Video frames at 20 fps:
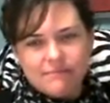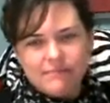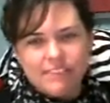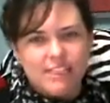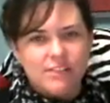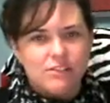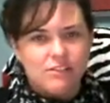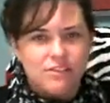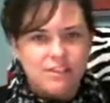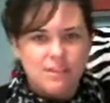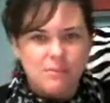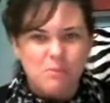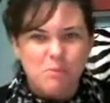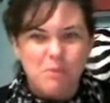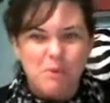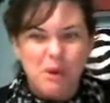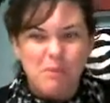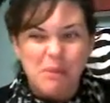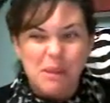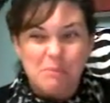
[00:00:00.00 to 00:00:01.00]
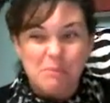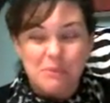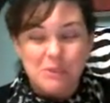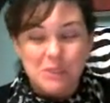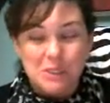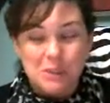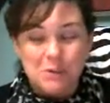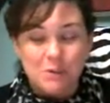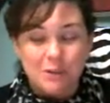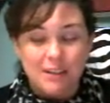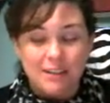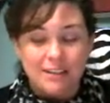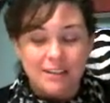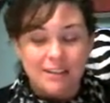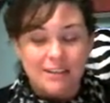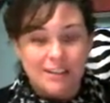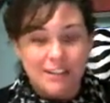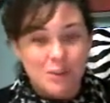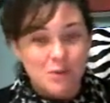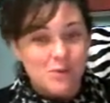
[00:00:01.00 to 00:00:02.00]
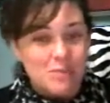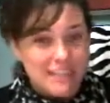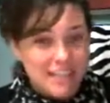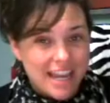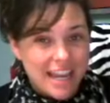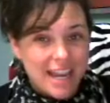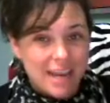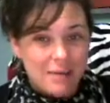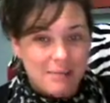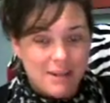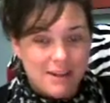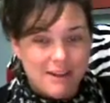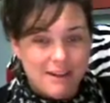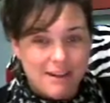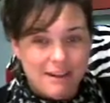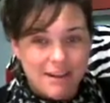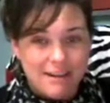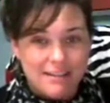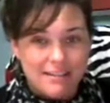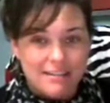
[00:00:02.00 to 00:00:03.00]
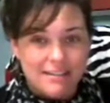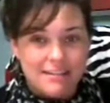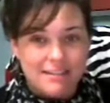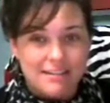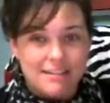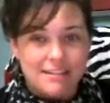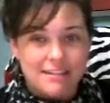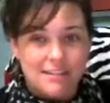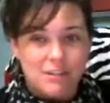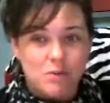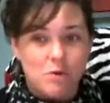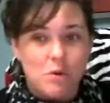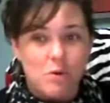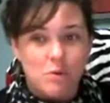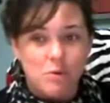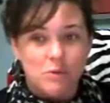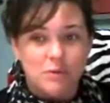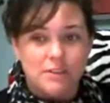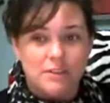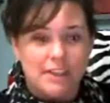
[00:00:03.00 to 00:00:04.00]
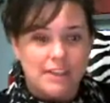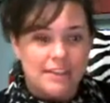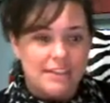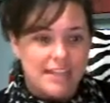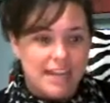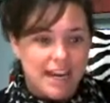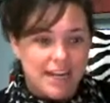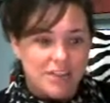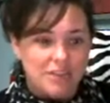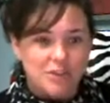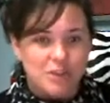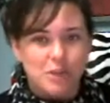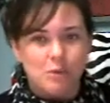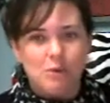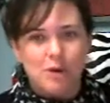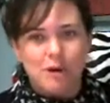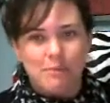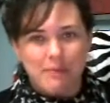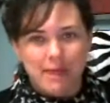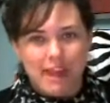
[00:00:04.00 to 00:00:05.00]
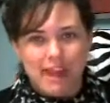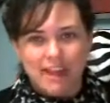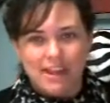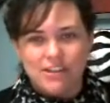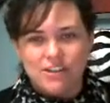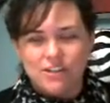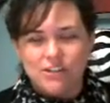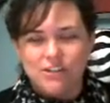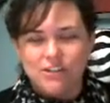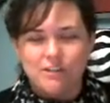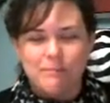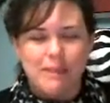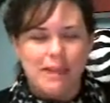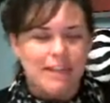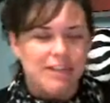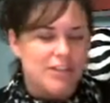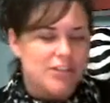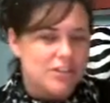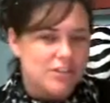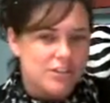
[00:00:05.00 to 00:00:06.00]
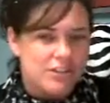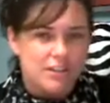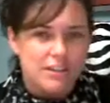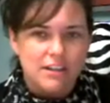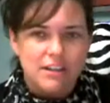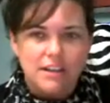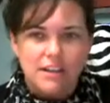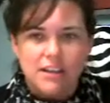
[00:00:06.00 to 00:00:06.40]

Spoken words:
leadership, where people do what you say because you hold a title, you wear a badge, you're a manager.